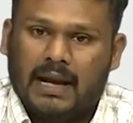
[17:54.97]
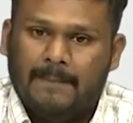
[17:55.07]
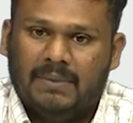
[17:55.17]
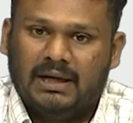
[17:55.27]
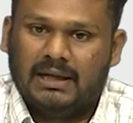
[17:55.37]

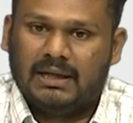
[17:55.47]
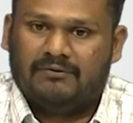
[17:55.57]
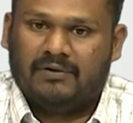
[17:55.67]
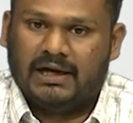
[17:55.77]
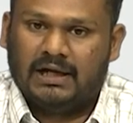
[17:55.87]
embedding a
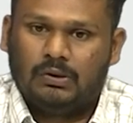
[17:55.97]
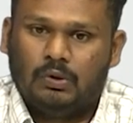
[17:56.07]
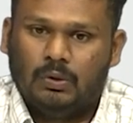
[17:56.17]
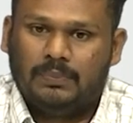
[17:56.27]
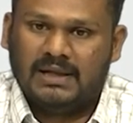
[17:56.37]
finite
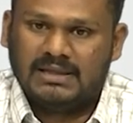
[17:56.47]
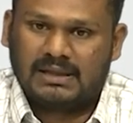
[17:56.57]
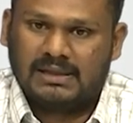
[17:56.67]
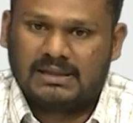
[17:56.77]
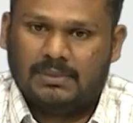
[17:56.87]
group
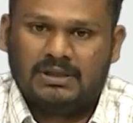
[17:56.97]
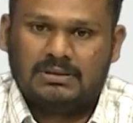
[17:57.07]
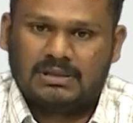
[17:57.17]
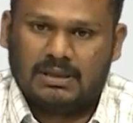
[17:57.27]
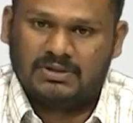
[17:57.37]
inside some,
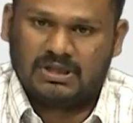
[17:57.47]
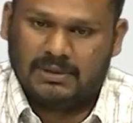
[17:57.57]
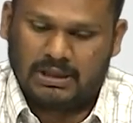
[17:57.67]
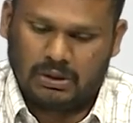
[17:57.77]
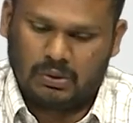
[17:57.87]
some
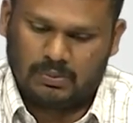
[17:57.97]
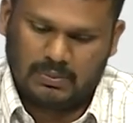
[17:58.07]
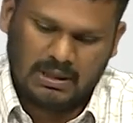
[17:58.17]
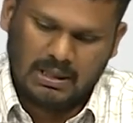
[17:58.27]
symmetric group.